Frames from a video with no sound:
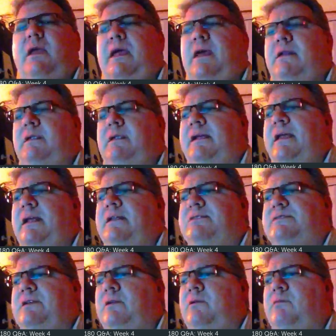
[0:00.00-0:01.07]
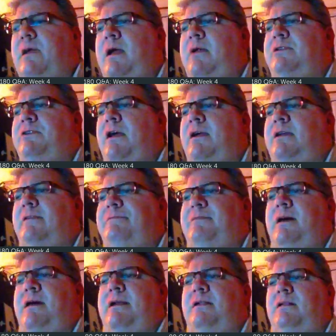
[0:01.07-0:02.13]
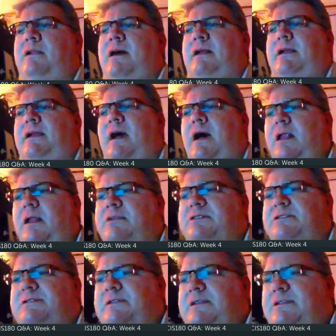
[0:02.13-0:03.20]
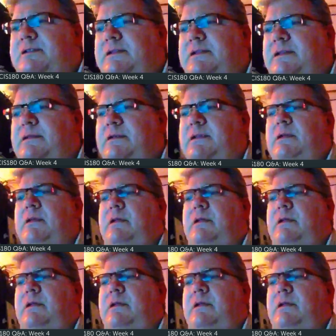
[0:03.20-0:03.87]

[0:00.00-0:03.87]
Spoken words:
and again, it's still around. You're not going to find a lot of colleges teaching it,